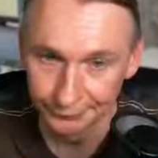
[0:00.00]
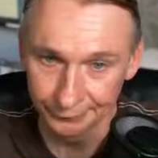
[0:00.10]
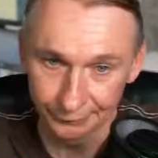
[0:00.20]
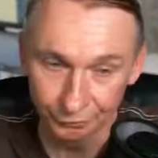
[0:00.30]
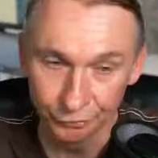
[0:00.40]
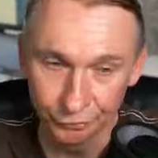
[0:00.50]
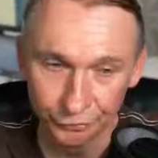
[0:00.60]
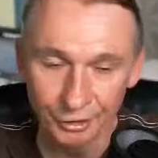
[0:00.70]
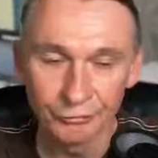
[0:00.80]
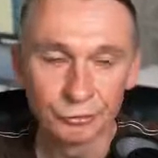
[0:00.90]
that don't
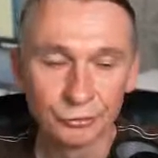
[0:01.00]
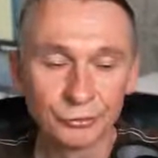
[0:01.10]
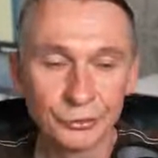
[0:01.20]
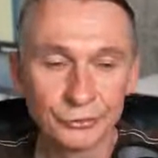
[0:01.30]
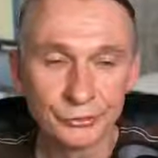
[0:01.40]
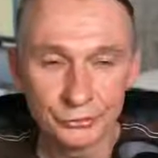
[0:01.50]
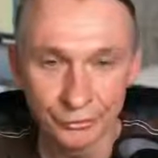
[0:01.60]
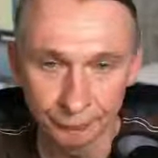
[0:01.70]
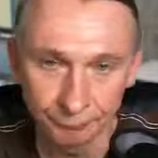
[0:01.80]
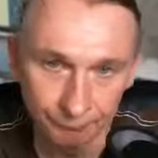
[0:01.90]
have a Unix
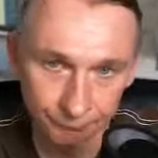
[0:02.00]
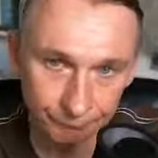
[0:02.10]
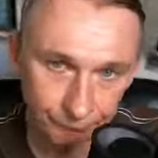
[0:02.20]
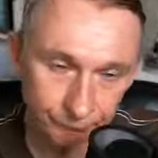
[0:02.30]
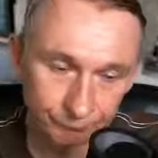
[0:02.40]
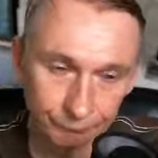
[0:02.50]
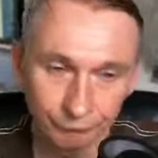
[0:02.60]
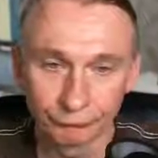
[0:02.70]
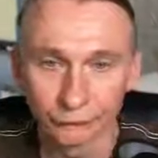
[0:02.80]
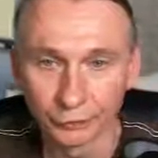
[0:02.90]
system,
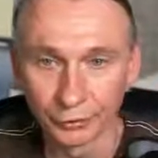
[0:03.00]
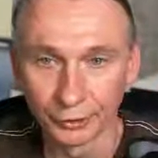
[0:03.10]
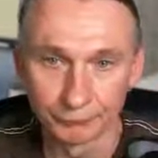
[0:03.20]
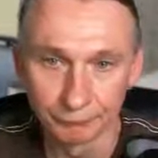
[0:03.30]
okay,